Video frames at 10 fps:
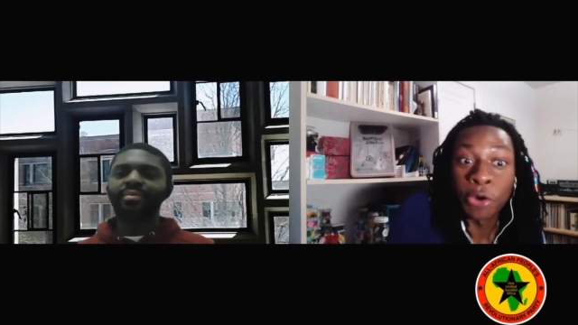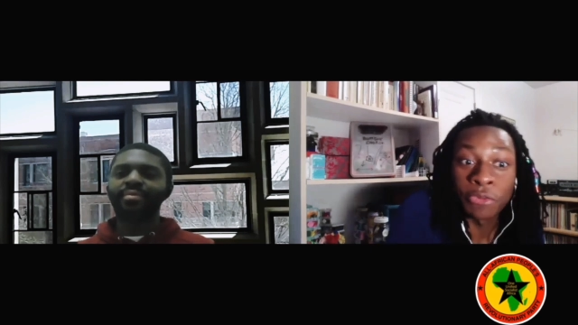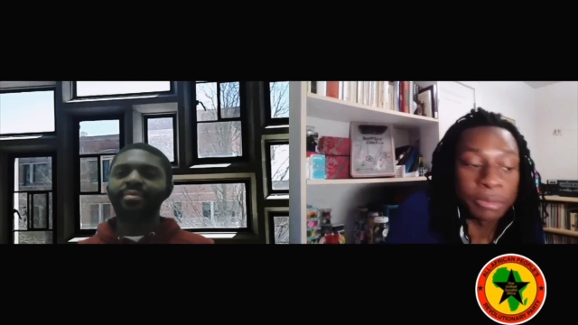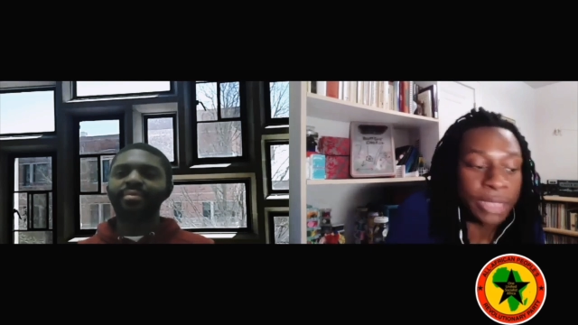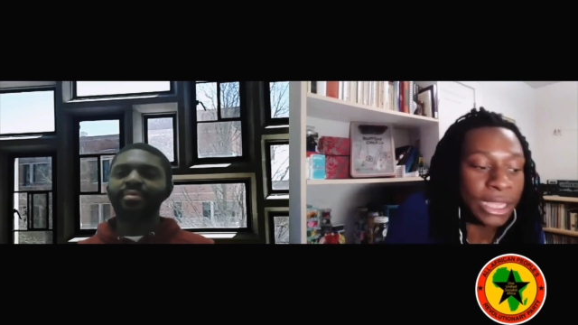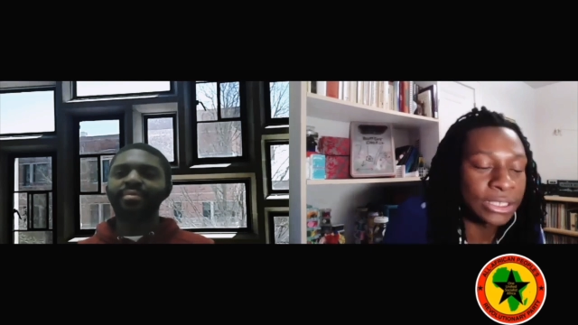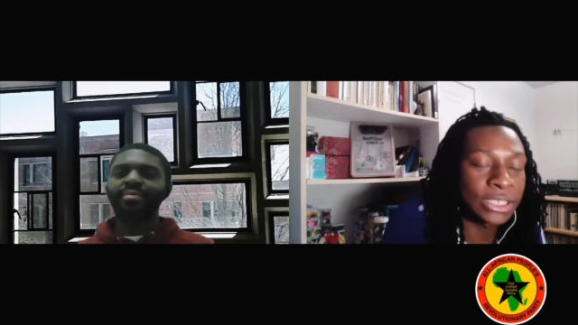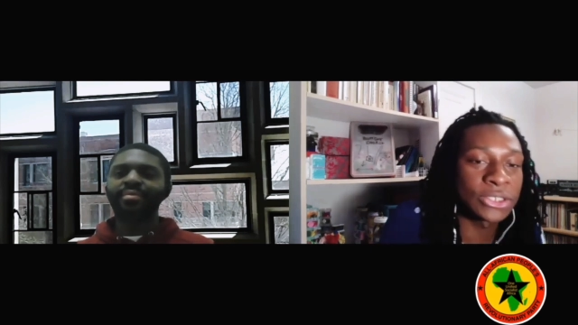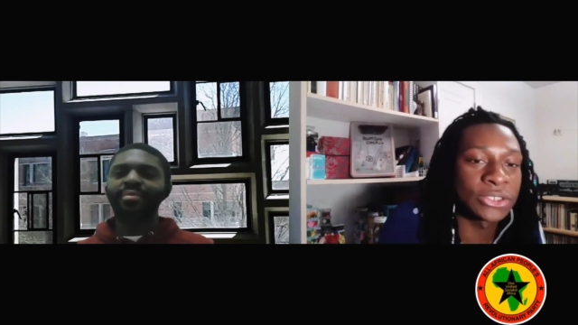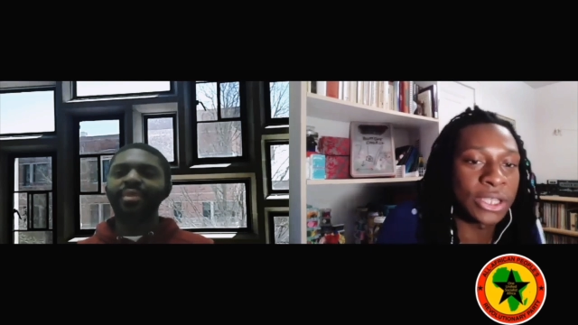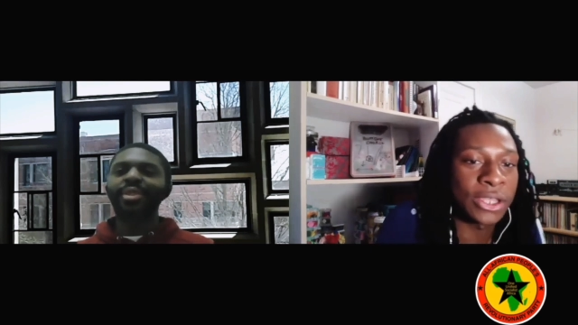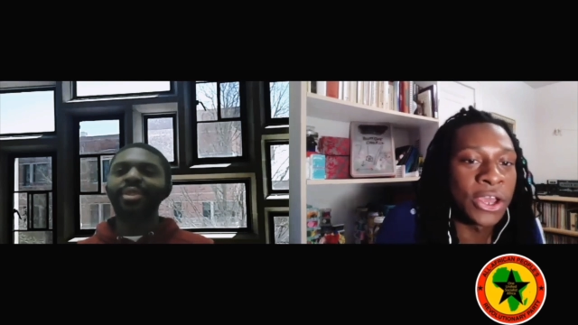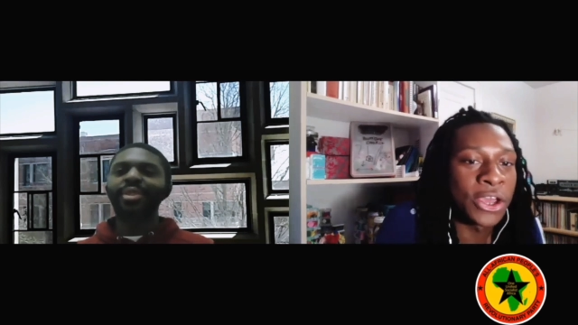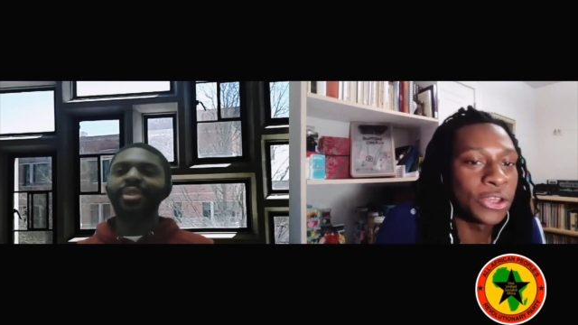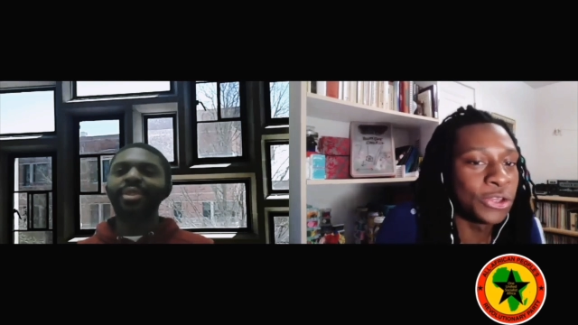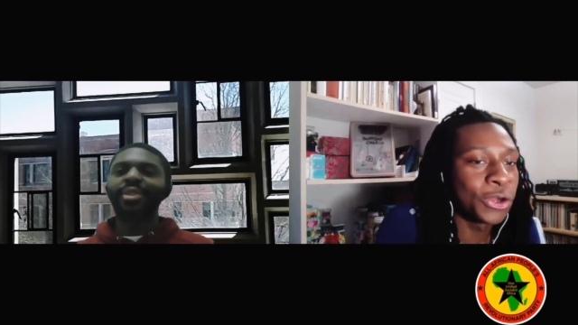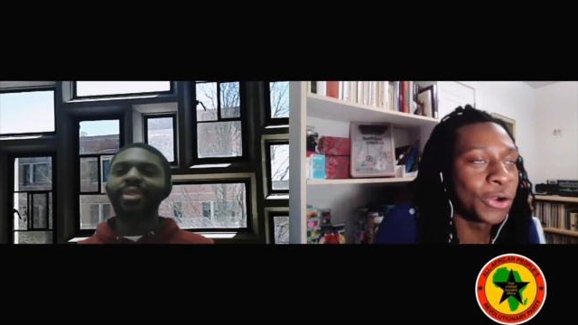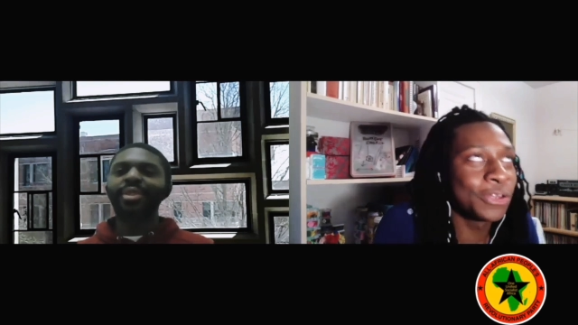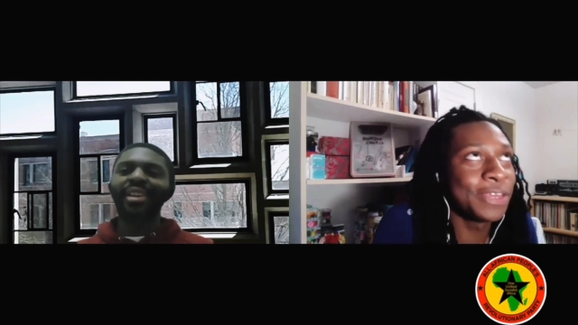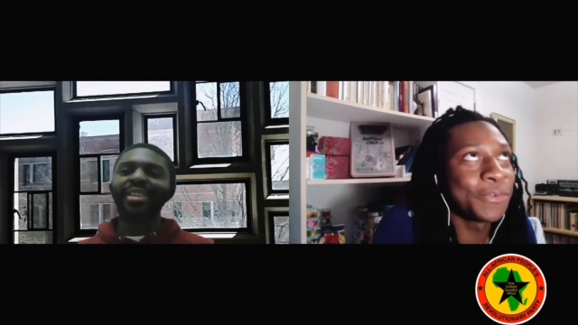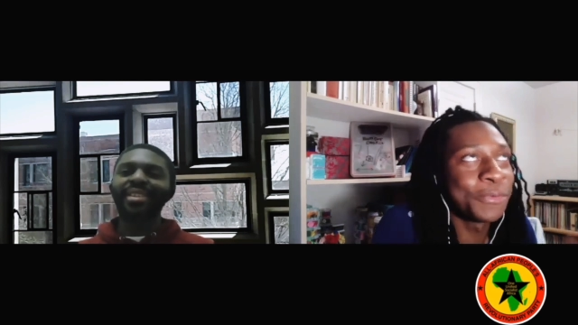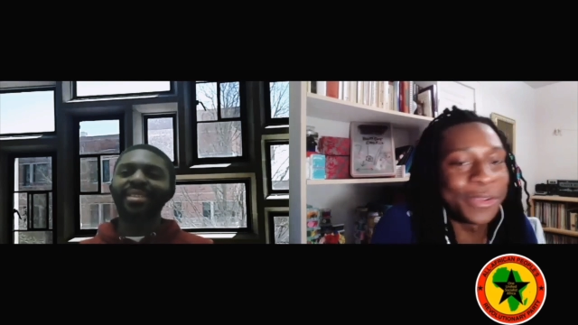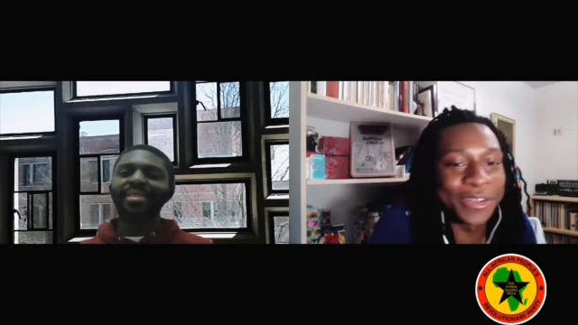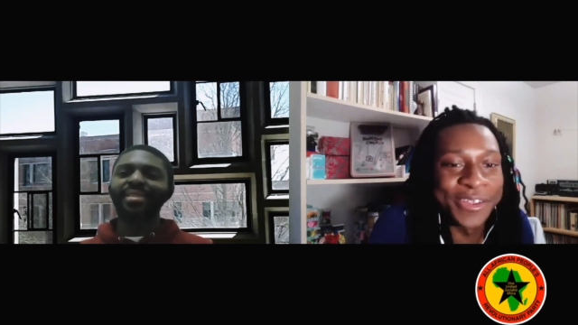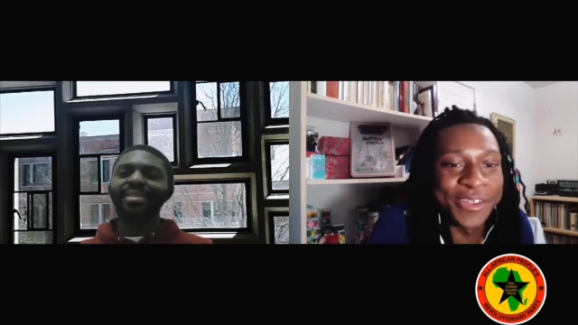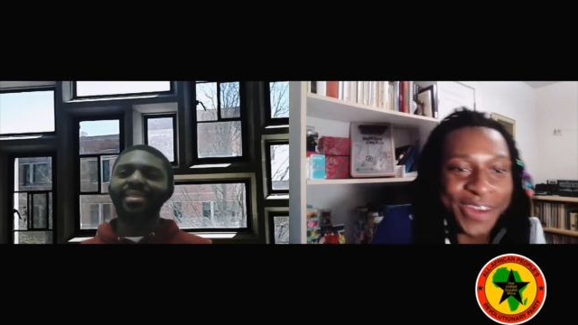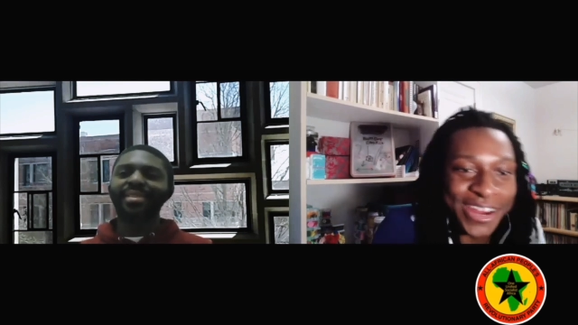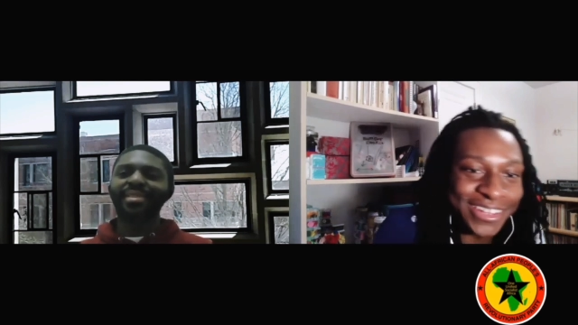Speaker 1: the plantations. Like the due know, credit, right?